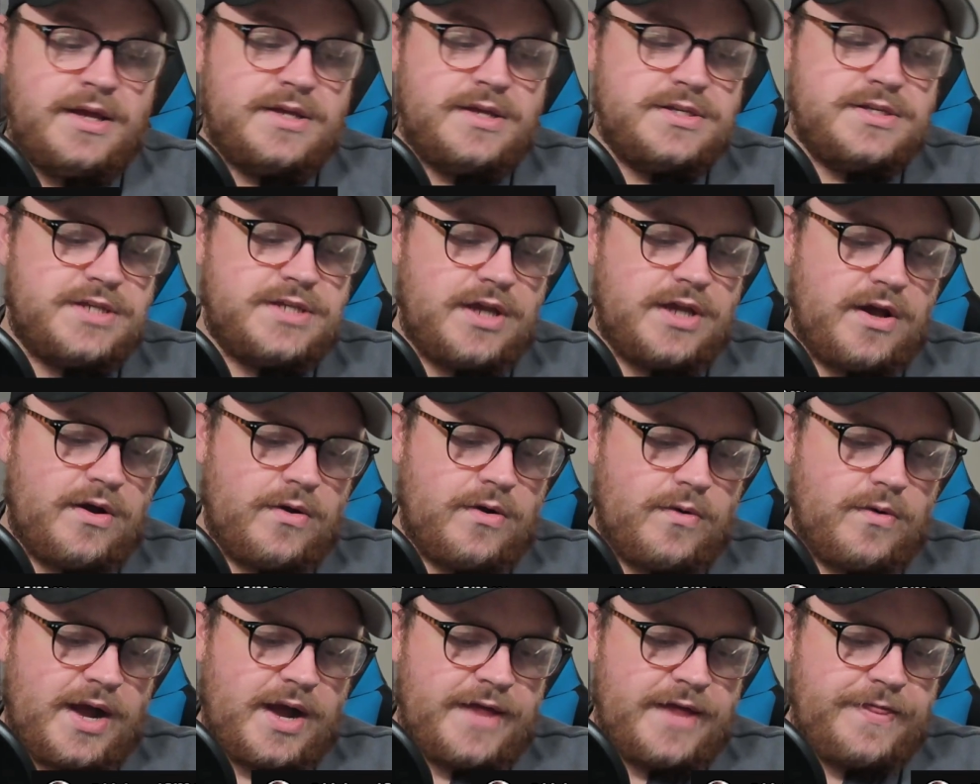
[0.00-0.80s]

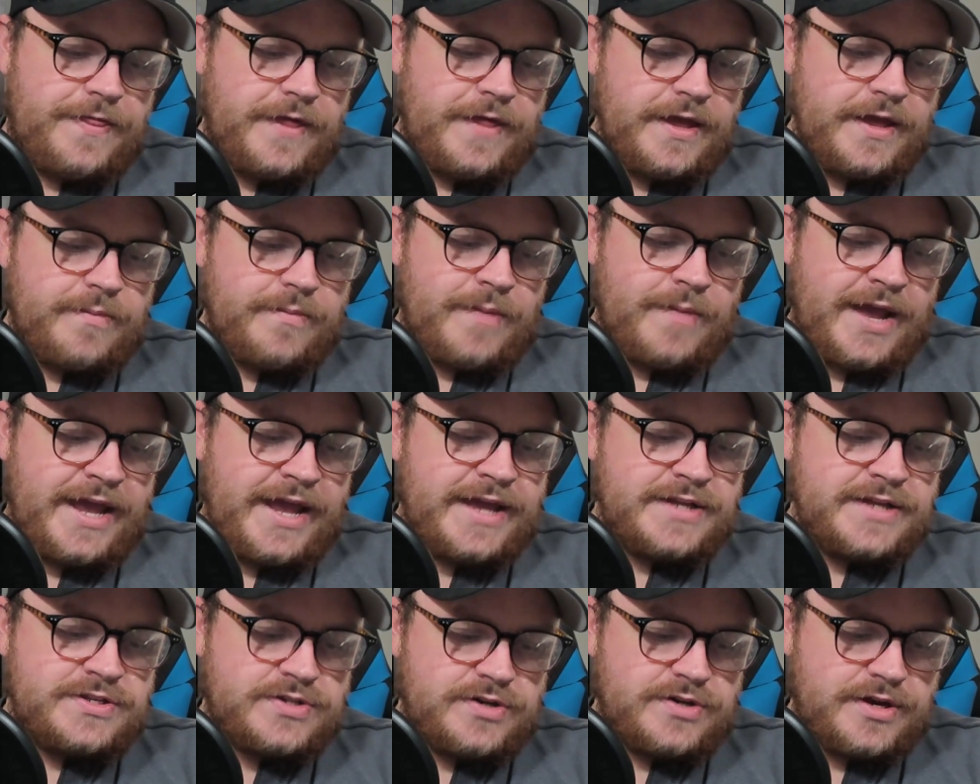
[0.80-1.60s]
so i think my
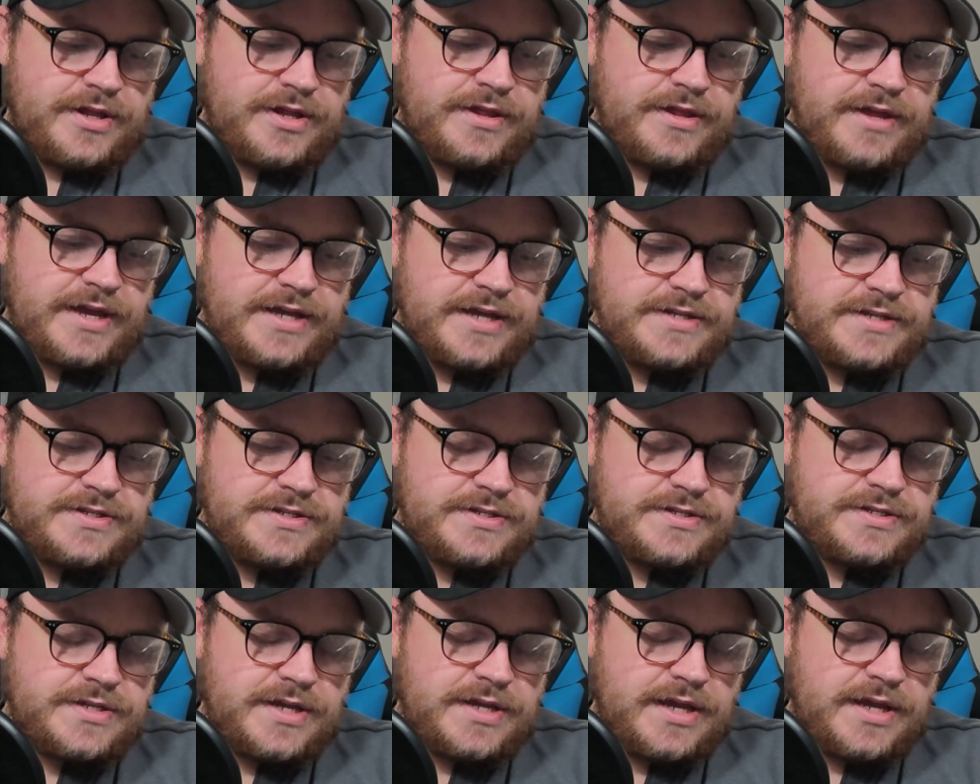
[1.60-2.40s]
answer to
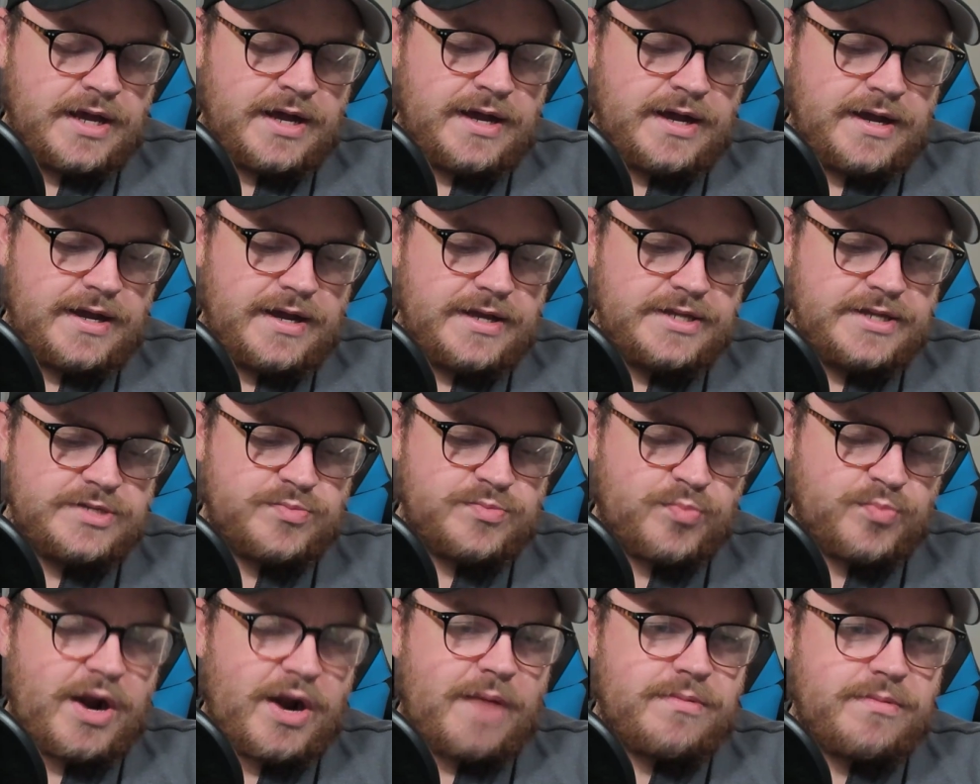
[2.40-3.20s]
this uh, is
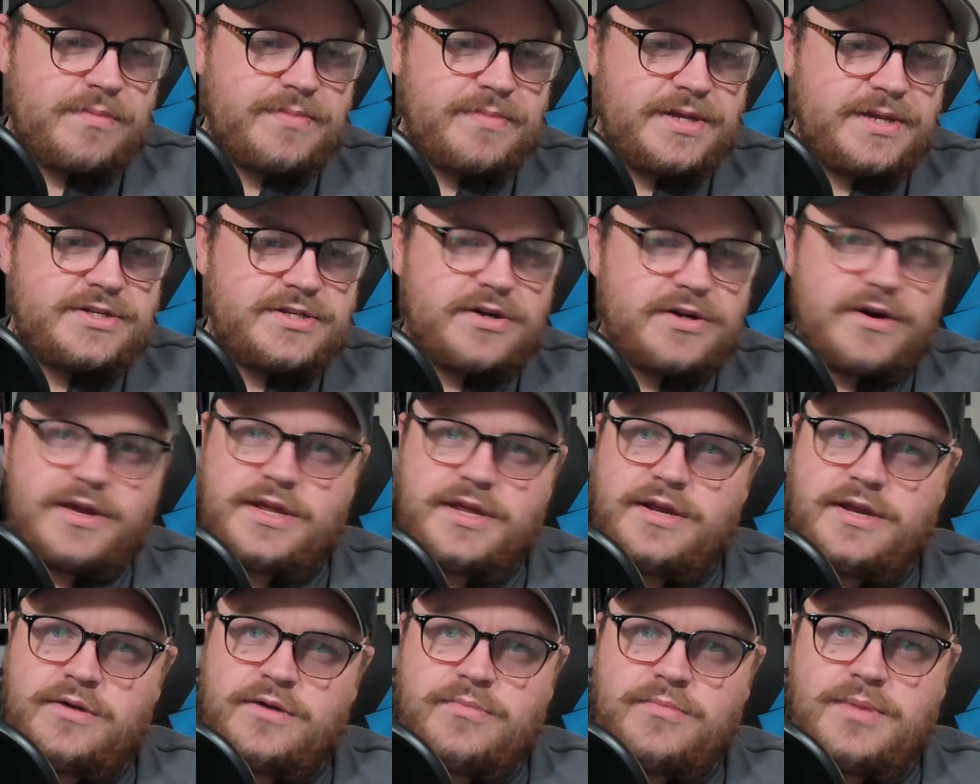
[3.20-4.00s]
probably
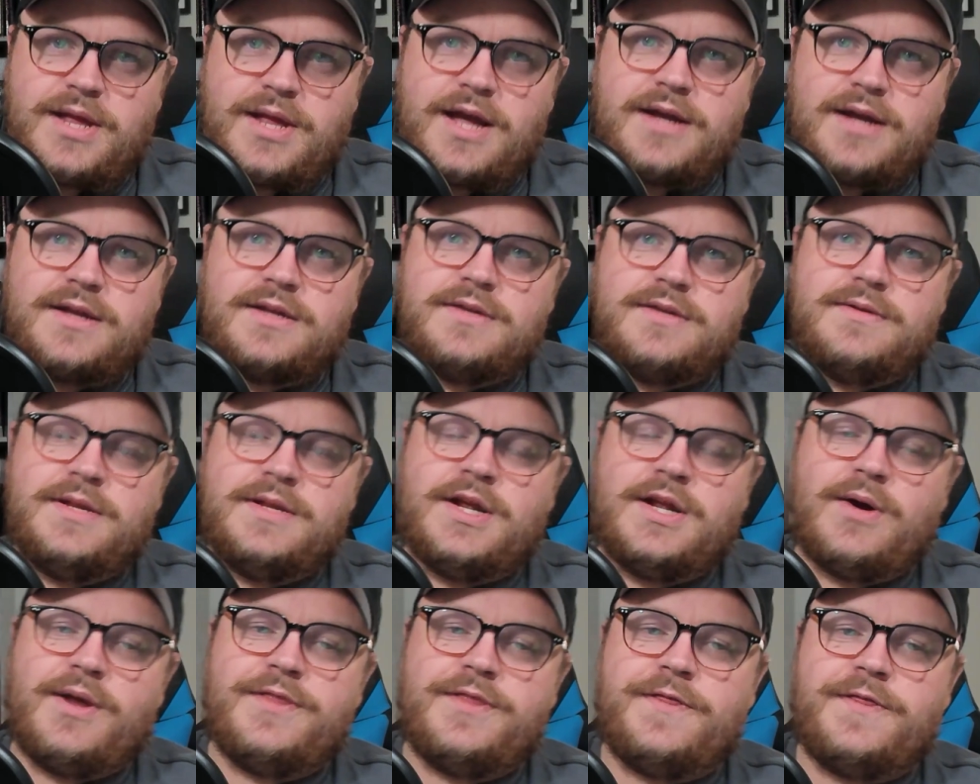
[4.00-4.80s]
tarkir block you
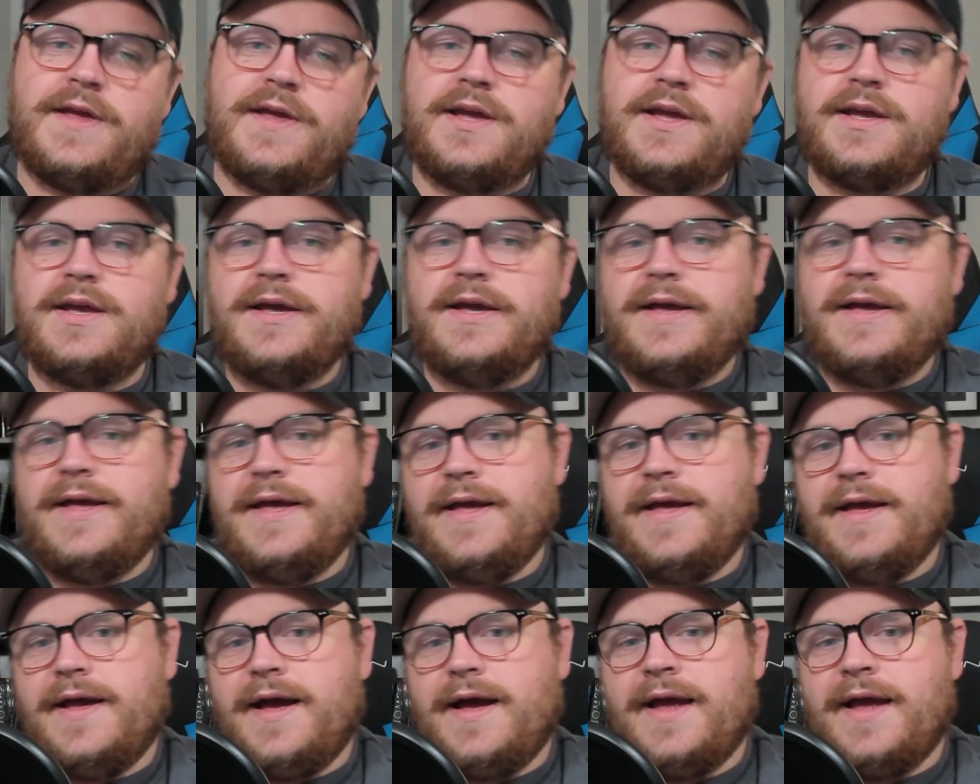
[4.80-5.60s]
know i think
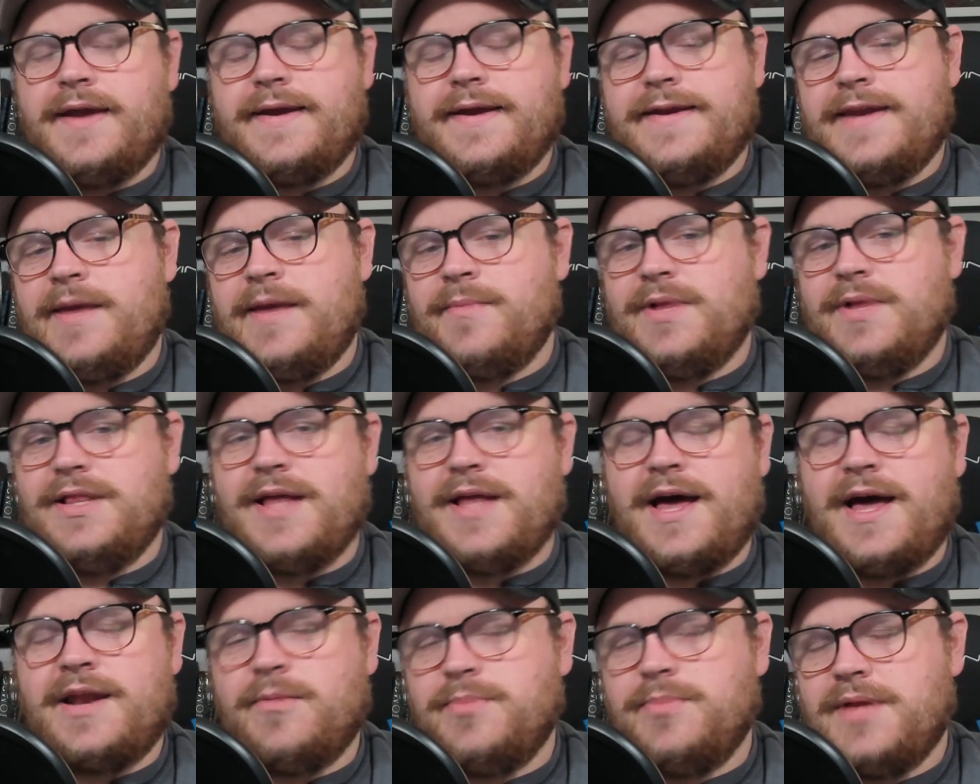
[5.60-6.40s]
I could name a
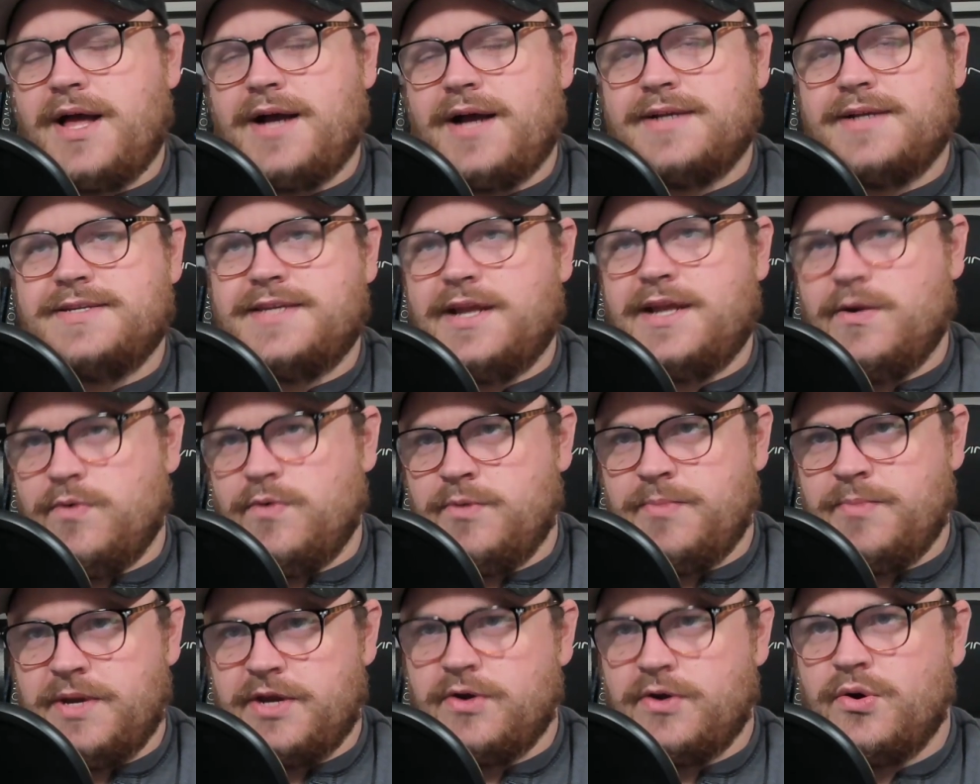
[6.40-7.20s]
lot of blocks that it
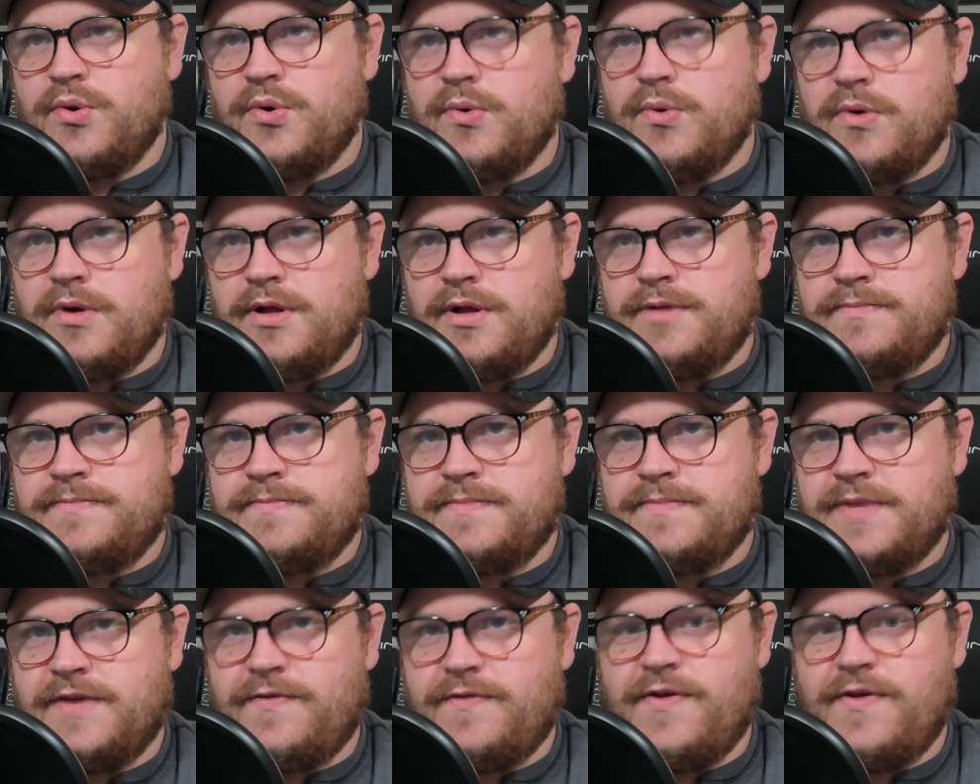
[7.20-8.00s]
would be cool
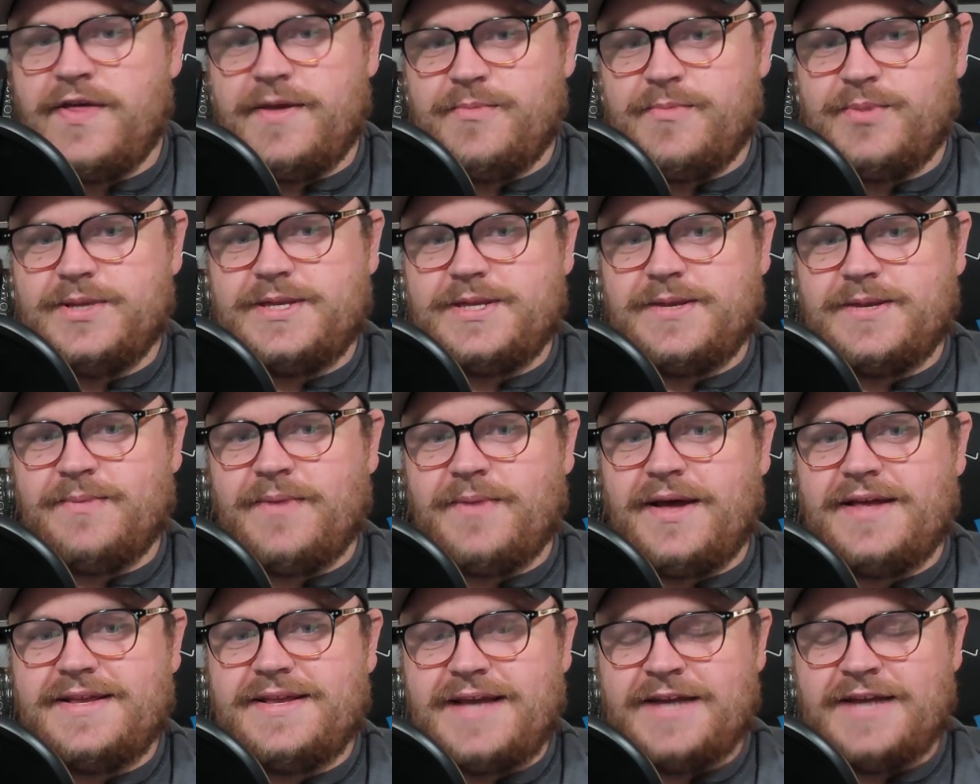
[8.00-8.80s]
if they put them
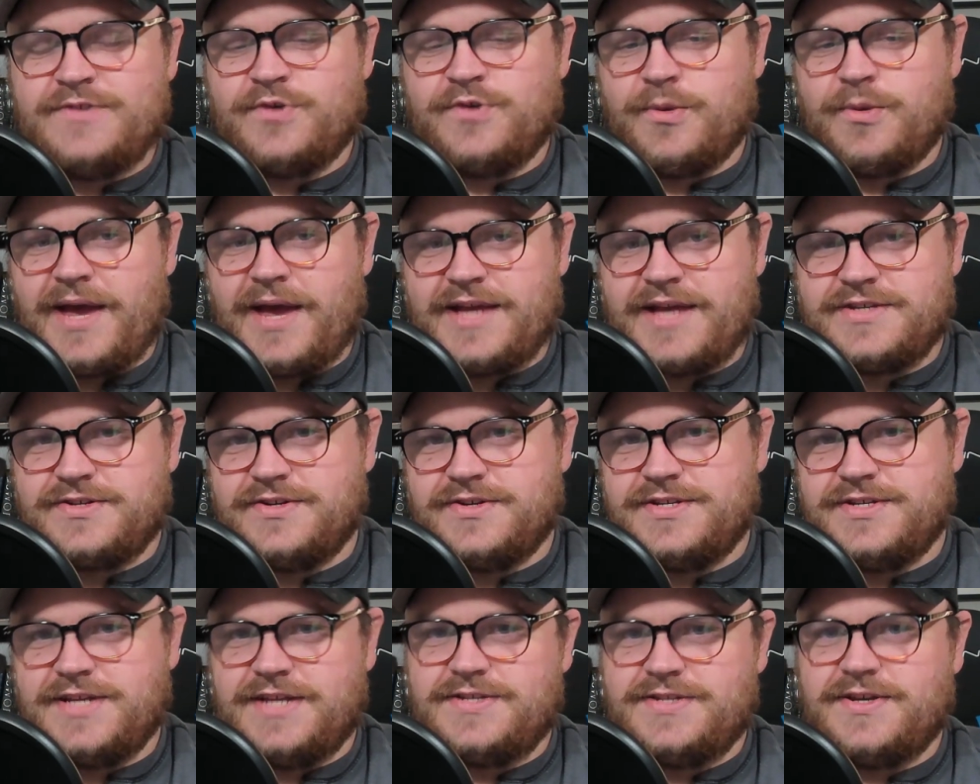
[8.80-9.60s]
on, as
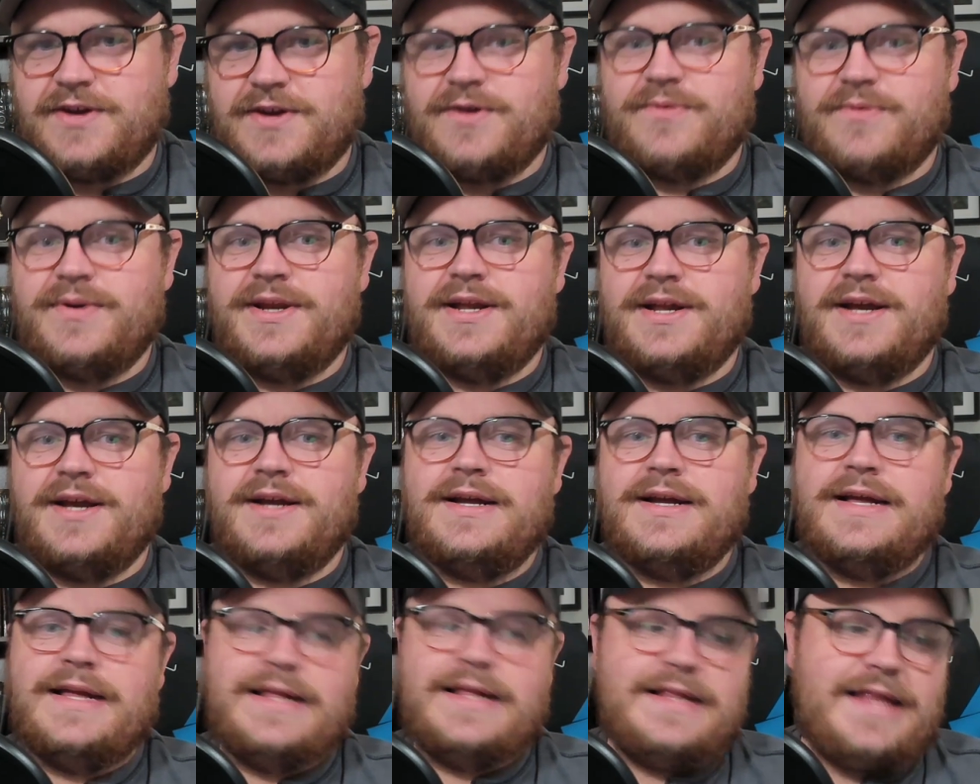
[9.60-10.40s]
remastered sets on
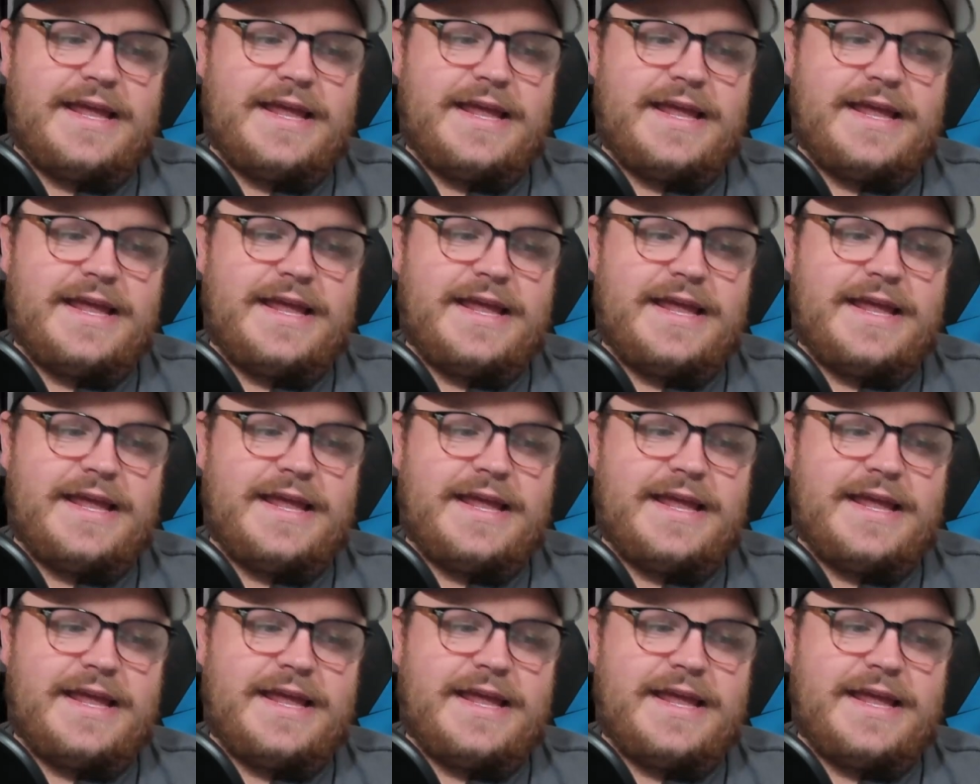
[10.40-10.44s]
Arena,